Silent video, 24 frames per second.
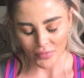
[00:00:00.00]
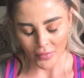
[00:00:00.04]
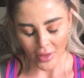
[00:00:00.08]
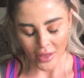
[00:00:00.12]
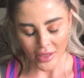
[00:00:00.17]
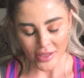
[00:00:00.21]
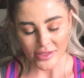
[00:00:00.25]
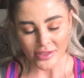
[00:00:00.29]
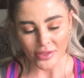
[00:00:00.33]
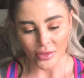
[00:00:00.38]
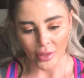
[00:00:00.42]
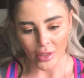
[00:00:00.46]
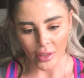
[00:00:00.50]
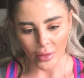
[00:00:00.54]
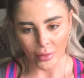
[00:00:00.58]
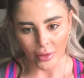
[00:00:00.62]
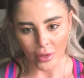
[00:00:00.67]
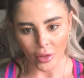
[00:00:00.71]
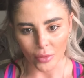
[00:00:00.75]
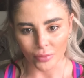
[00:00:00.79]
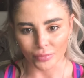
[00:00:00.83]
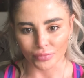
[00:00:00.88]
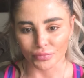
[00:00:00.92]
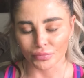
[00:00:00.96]
so here we
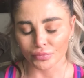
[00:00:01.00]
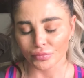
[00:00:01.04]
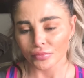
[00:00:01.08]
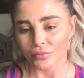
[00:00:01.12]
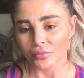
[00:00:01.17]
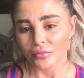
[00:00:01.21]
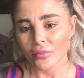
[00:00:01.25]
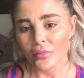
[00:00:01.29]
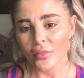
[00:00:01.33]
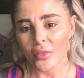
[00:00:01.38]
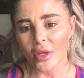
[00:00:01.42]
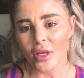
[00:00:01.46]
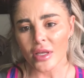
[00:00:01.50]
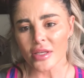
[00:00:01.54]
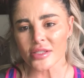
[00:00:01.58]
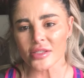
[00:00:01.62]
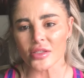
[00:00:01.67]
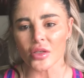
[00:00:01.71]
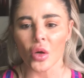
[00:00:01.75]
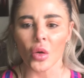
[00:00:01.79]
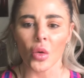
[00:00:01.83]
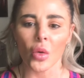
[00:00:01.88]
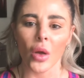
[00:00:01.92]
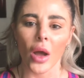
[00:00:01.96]
go.
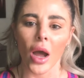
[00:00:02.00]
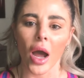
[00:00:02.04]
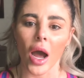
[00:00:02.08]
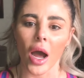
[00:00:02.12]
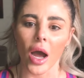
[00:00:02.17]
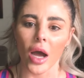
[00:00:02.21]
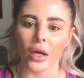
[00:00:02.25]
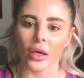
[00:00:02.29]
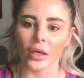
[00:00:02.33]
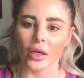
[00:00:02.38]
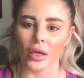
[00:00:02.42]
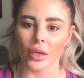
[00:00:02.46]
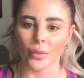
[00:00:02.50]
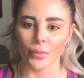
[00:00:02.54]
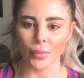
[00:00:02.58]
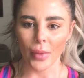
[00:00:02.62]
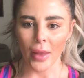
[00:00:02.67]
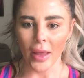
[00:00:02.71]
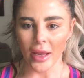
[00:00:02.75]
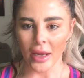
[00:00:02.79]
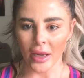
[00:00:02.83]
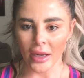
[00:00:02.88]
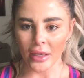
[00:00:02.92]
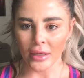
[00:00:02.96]
So
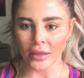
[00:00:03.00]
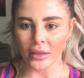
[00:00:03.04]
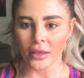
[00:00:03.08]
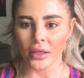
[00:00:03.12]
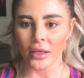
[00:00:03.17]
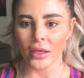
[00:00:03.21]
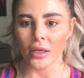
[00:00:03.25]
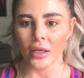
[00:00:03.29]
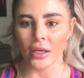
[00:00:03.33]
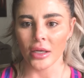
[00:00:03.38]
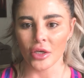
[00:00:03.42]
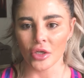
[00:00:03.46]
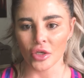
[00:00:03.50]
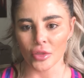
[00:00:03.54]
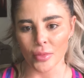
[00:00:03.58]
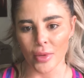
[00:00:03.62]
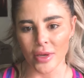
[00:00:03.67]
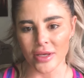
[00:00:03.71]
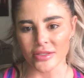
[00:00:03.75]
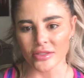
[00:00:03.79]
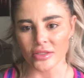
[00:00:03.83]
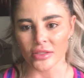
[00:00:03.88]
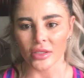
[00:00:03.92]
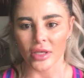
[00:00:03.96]
pain in your
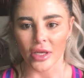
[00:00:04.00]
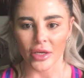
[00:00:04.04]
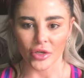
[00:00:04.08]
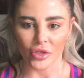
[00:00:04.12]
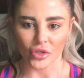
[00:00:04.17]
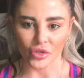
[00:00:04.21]
muscle and your